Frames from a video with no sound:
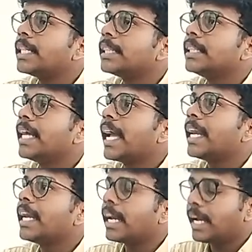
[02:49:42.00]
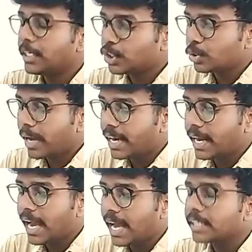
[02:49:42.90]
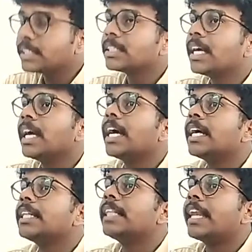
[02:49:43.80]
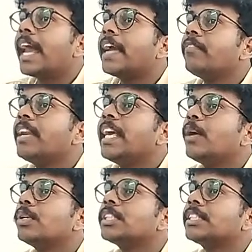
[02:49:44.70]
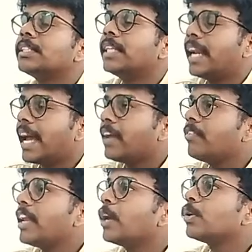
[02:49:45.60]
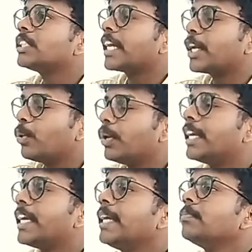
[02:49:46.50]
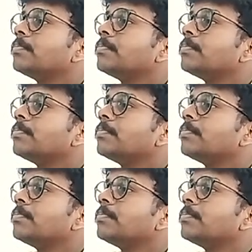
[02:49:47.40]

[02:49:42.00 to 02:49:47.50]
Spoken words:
The end is to enhance the livelihood security